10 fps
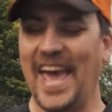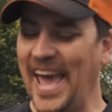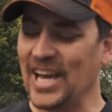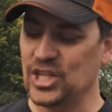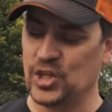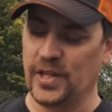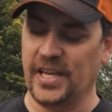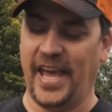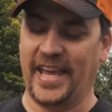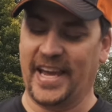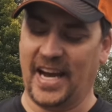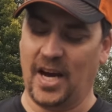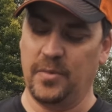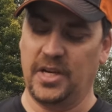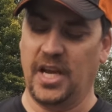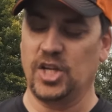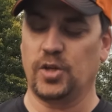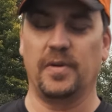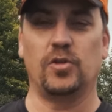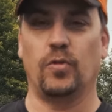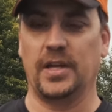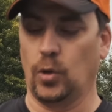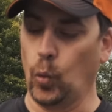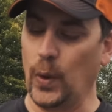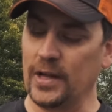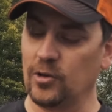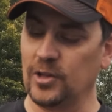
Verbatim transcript: actually a combination between a willow